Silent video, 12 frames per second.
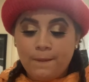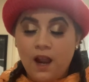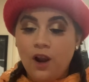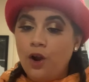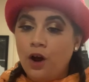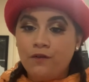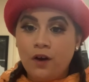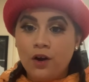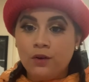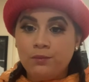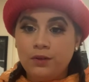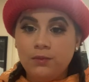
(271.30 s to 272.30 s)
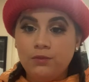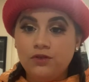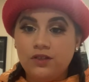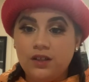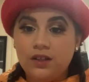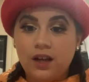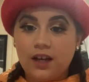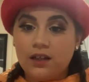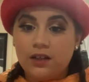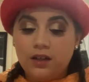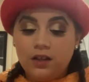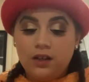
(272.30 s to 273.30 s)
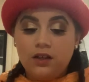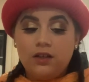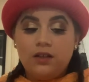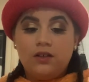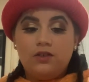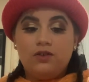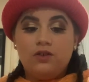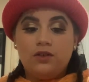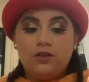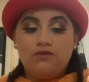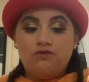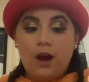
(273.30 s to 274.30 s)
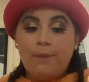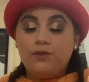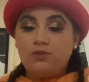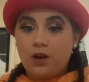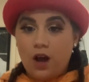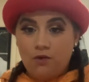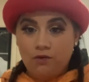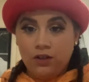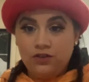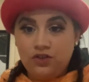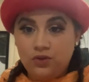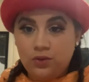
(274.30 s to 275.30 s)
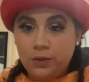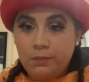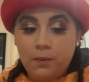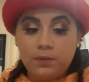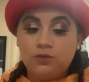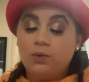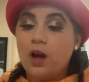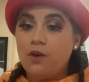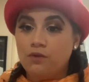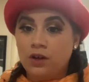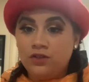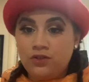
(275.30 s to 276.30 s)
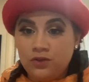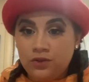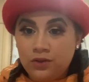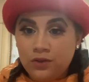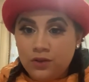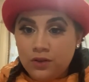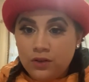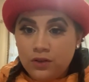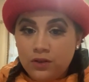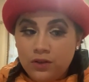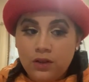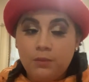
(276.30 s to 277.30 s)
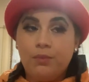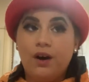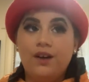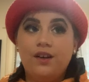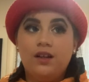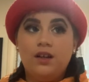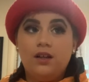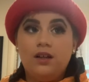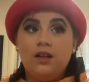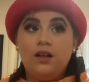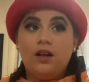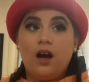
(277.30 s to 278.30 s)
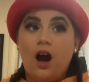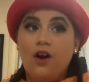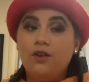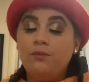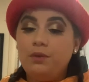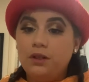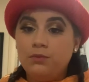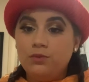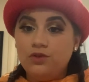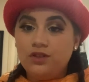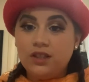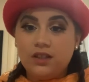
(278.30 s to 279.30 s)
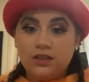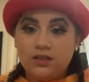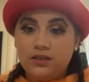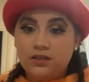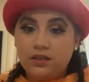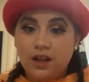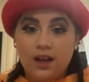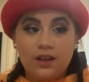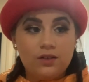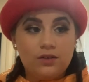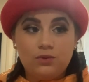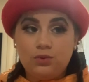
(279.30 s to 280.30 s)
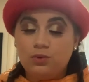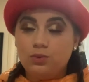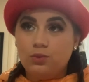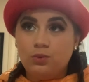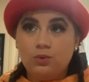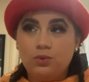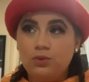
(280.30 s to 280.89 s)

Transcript: I love R and B music. Like rap is what I run to, hip hop is what I run to, but R and B music is like ooh,